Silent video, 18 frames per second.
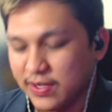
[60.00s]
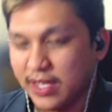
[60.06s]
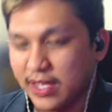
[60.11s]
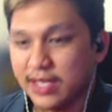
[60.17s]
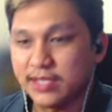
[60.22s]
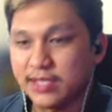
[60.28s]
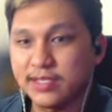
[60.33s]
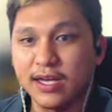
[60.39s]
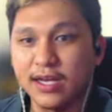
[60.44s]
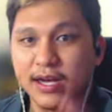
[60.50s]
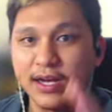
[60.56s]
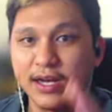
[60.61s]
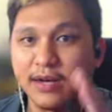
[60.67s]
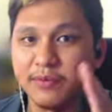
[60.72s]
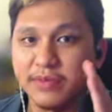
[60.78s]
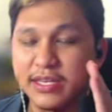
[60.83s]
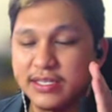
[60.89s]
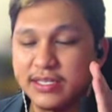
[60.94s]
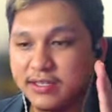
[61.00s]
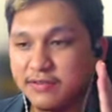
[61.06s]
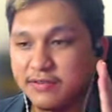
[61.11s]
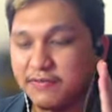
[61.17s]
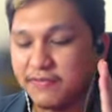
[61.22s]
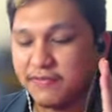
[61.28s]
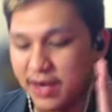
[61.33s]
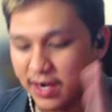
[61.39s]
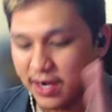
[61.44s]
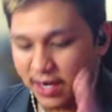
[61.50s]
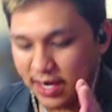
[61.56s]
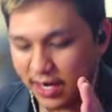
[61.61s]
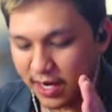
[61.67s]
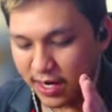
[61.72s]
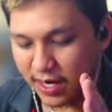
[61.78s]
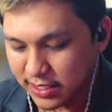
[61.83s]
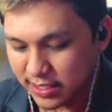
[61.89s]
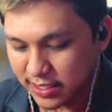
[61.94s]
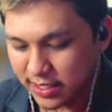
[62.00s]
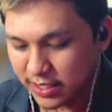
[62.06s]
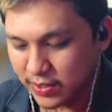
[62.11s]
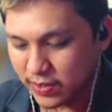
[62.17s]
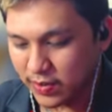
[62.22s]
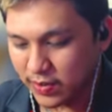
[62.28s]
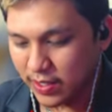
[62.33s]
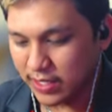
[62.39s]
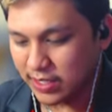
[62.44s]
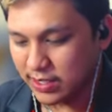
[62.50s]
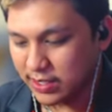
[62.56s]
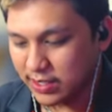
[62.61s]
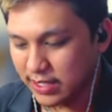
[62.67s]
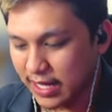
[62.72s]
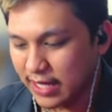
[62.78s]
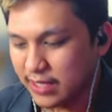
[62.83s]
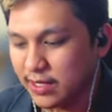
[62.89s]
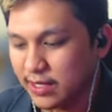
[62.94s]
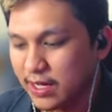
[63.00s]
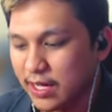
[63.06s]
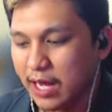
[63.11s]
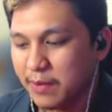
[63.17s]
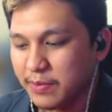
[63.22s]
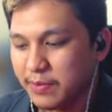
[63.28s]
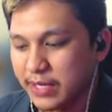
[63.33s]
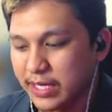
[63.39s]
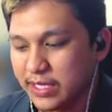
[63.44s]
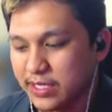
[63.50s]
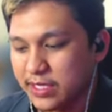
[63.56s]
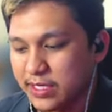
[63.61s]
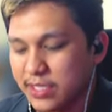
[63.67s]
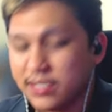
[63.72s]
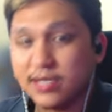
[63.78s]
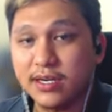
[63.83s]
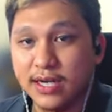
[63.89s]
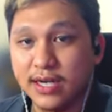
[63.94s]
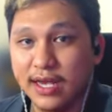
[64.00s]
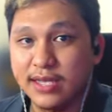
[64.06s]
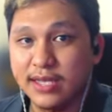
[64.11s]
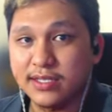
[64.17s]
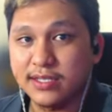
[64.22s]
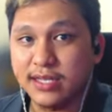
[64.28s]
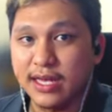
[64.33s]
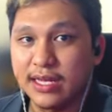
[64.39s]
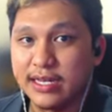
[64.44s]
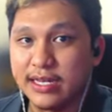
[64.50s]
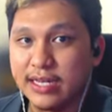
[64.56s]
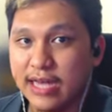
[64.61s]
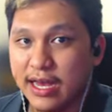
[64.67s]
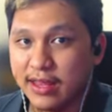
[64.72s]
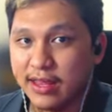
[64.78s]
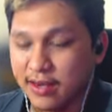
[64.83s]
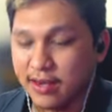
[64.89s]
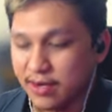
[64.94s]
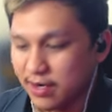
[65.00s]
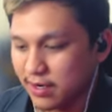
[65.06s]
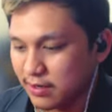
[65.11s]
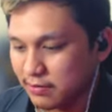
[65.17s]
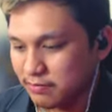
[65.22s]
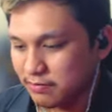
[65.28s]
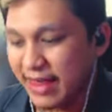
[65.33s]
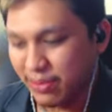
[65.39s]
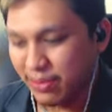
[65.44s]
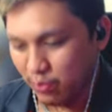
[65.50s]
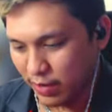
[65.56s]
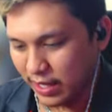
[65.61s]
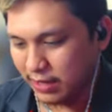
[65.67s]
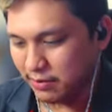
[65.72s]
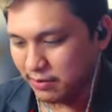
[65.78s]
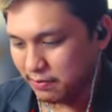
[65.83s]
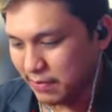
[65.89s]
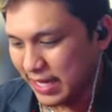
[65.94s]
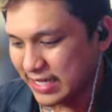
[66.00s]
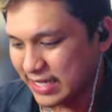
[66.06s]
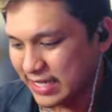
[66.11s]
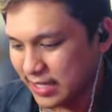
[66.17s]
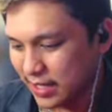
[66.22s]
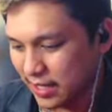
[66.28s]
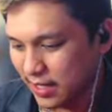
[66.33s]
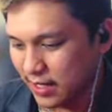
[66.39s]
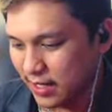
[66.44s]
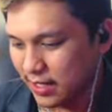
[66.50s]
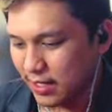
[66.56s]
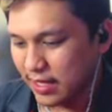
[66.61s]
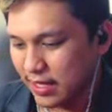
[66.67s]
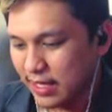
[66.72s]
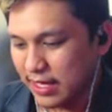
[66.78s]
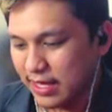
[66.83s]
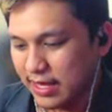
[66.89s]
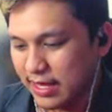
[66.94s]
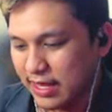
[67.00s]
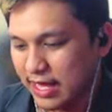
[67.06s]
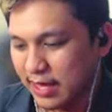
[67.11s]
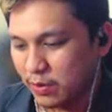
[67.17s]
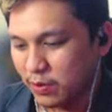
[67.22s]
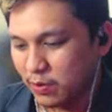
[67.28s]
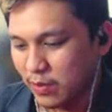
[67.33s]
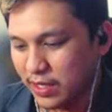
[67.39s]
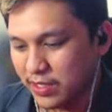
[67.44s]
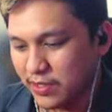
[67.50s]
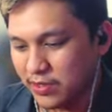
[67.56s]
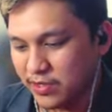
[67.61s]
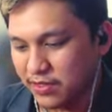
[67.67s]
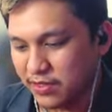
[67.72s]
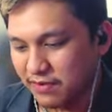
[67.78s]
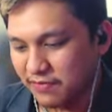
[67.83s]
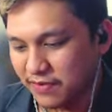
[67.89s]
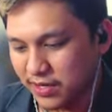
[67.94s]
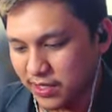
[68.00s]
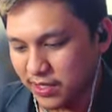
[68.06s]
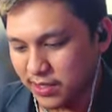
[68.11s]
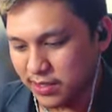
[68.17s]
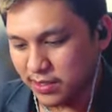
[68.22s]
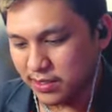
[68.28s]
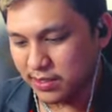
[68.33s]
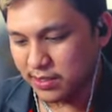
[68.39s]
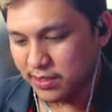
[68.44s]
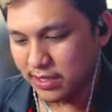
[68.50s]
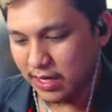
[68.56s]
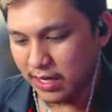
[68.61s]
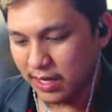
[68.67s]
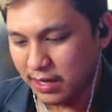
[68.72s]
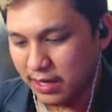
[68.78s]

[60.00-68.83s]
dito guys, this is very easy dito to understand. It just creates another pathway basically. That once you traverse,